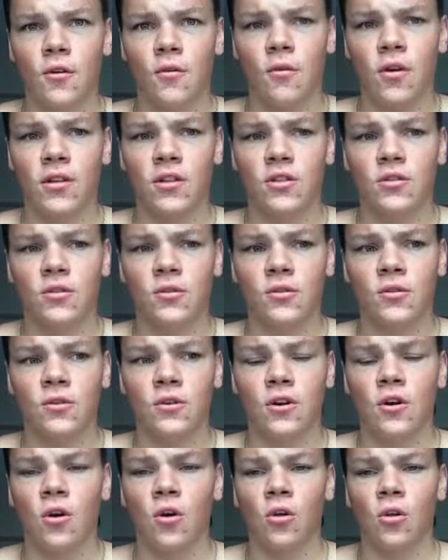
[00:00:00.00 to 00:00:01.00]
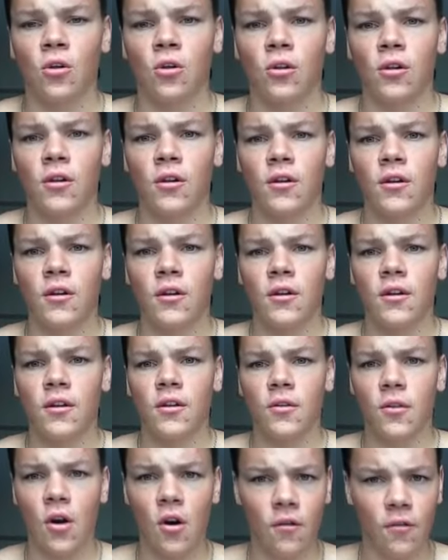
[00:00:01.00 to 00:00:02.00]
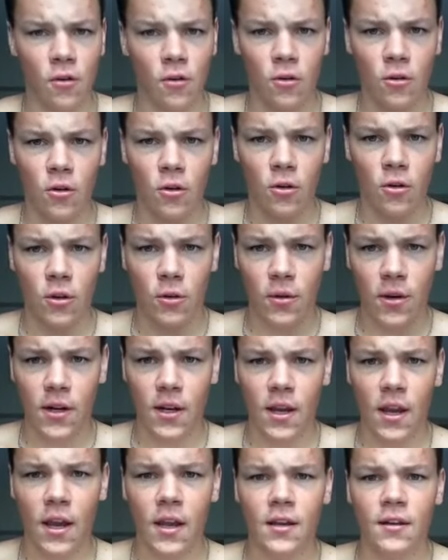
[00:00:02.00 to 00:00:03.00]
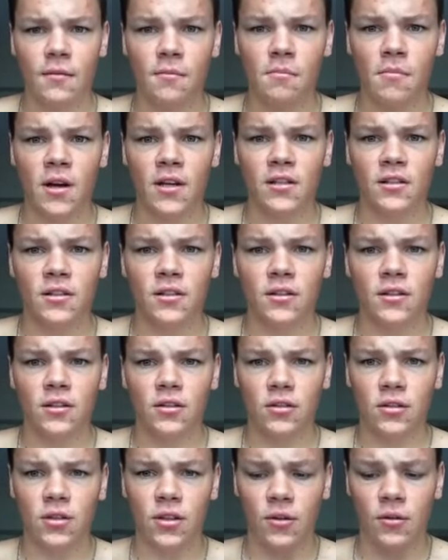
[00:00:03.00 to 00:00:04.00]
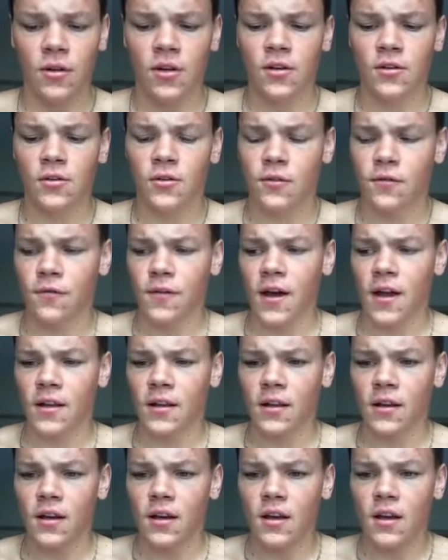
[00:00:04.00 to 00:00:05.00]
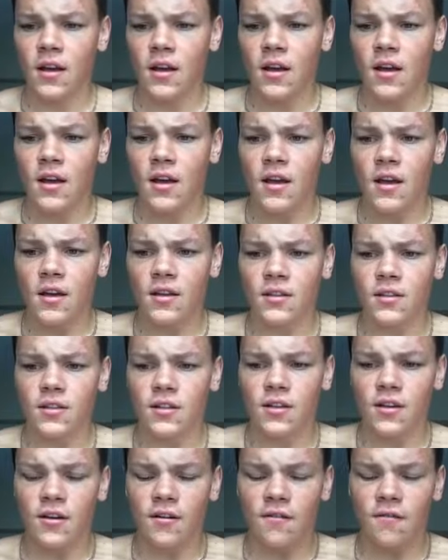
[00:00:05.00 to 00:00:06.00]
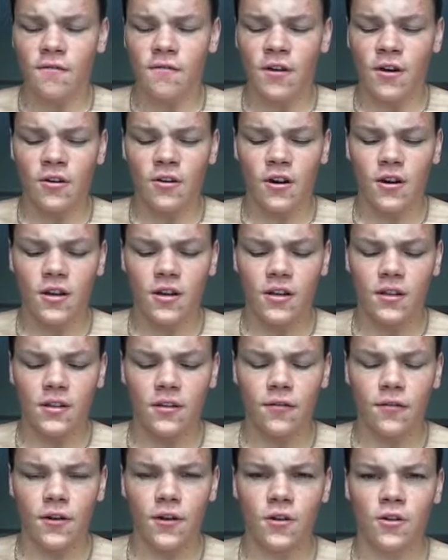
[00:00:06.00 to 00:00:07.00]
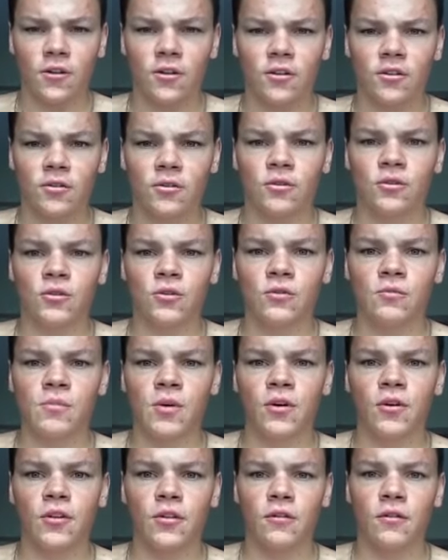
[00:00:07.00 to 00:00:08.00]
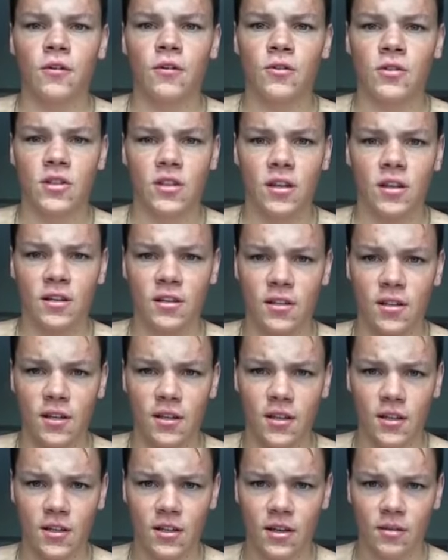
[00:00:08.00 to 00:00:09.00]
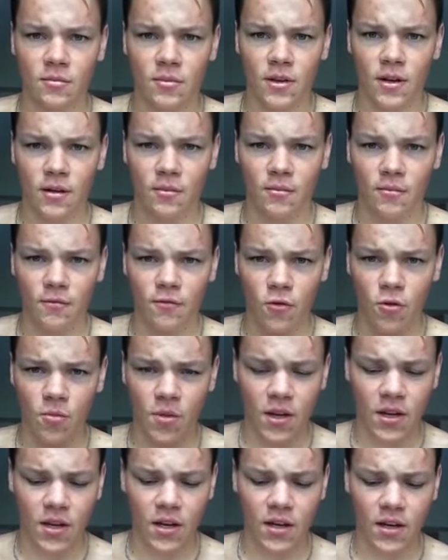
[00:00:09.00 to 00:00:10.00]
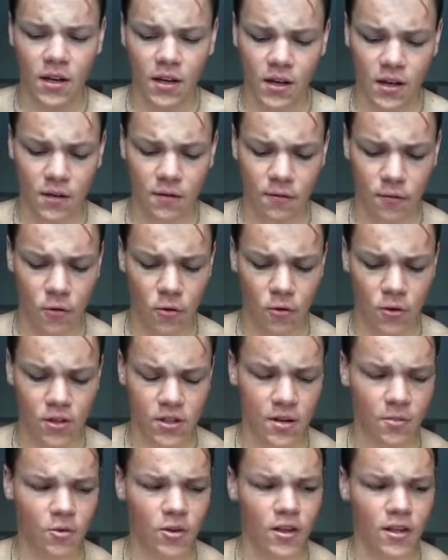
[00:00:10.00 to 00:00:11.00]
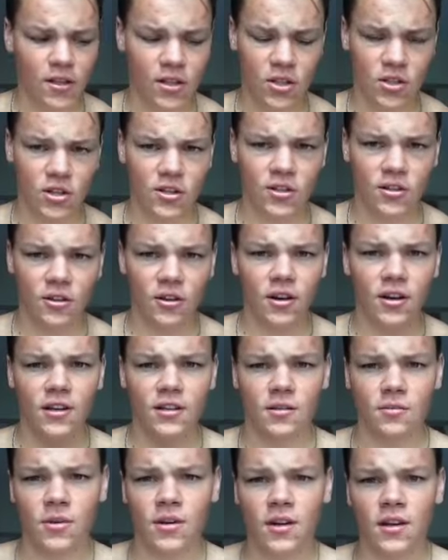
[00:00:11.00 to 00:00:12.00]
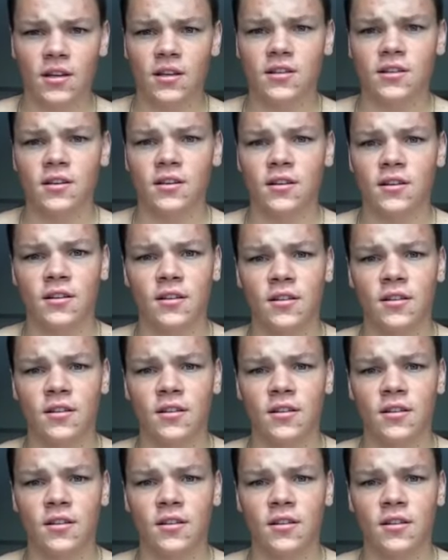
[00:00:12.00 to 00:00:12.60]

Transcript: what's your goal, your overall goal. Do you want to gain muscle? Do you want to lose fat? It's very difficult to do both of those things at the same time. For someone that's just starting, it's a bit easier.